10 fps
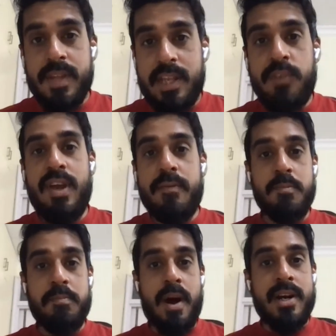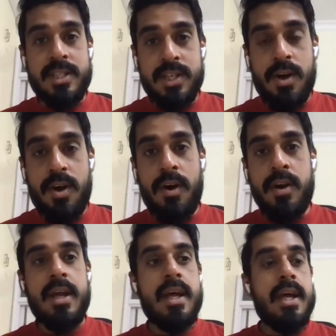that we have to parse
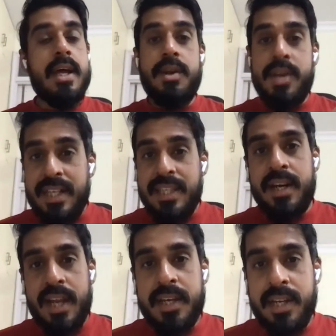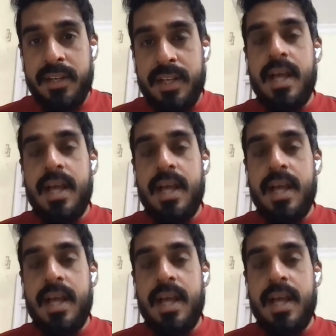or read that data